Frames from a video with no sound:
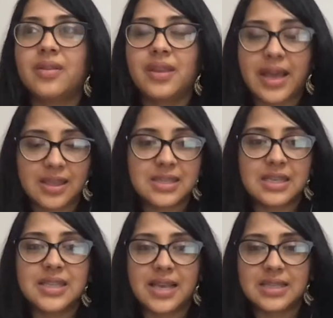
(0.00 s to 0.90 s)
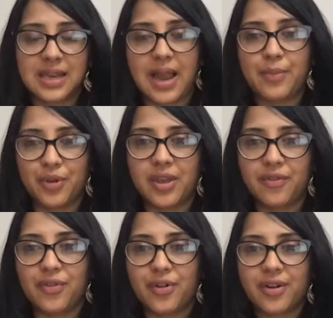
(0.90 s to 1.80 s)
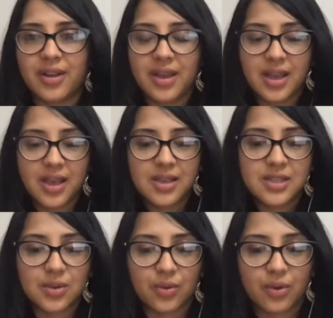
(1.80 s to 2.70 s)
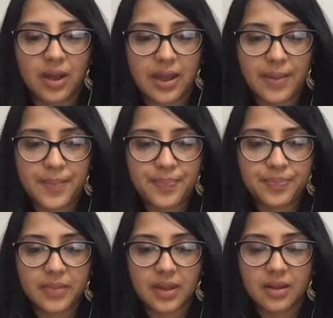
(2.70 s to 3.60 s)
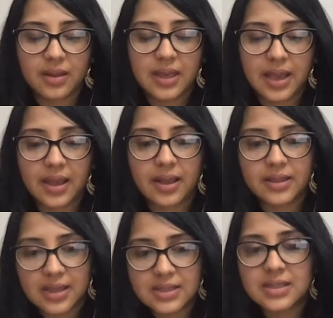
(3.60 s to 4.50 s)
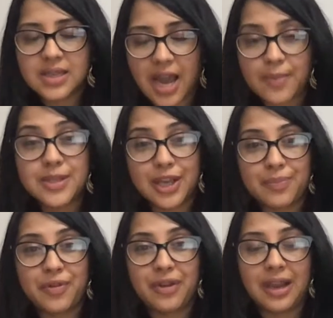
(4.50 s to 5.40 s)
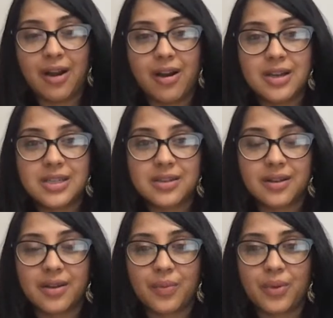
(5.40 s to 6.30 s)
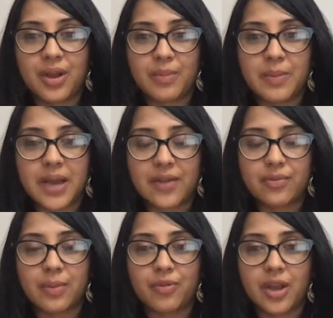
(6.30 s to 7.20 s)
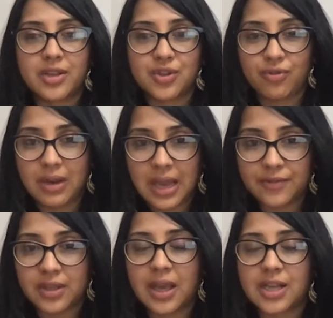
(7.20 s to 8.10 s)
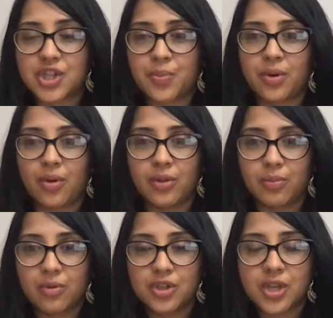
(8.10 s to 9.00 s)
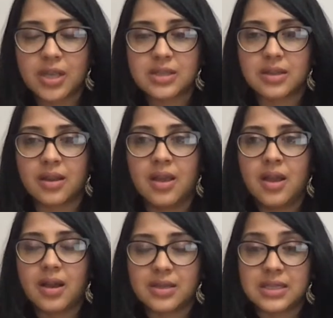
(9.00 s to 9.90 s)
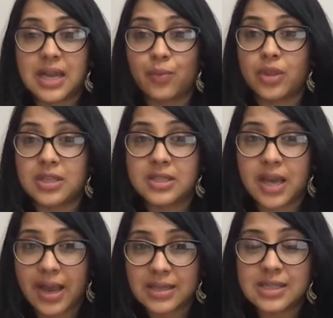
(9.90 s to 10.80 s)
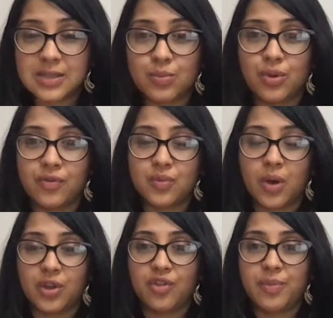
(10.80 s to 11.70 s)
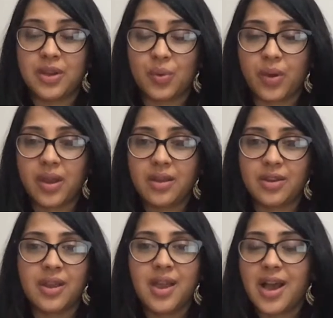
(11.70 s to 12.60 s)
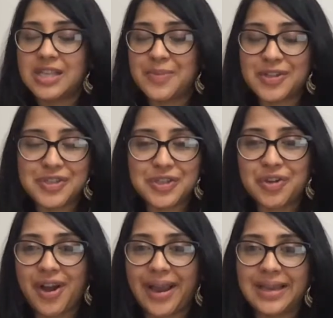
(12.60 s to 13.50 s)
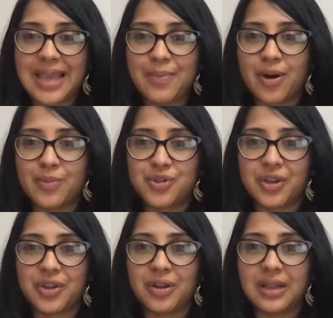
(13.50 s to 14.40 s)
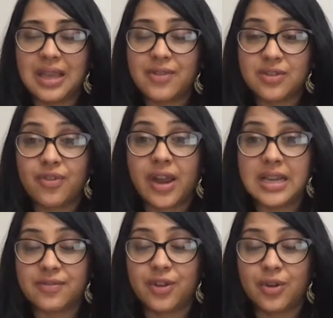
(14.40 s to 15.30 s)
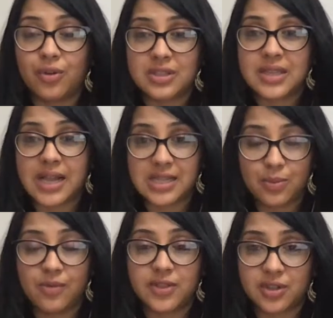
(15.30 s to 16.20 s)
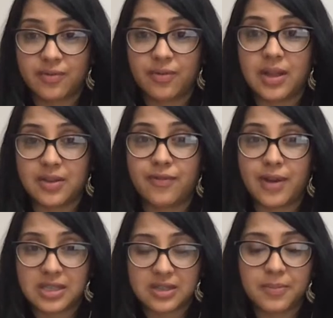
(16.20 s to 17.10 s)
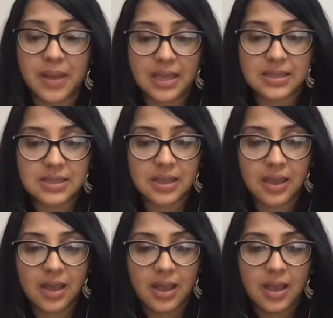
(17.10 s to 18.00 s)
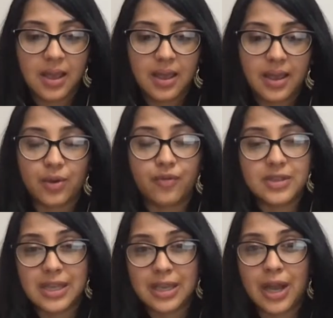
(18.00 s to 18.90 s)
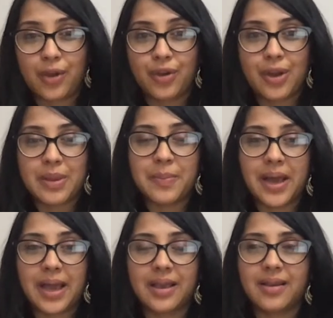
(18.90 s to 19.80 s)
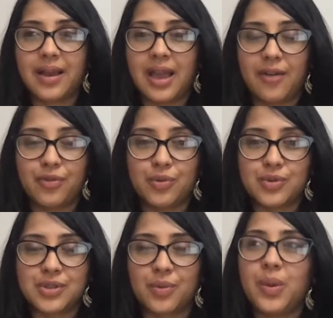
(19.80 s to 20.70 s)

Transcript: get the success that I'm looking for. So yeah, at times it can be really hard when you're coming back from a break, because you really have to catch up on all the projects and understand where the science has moved while you've been away. And as much as you try and keep up during your leave, it's very difficult because science moves at a fast pace. And obviously now coming back, I have those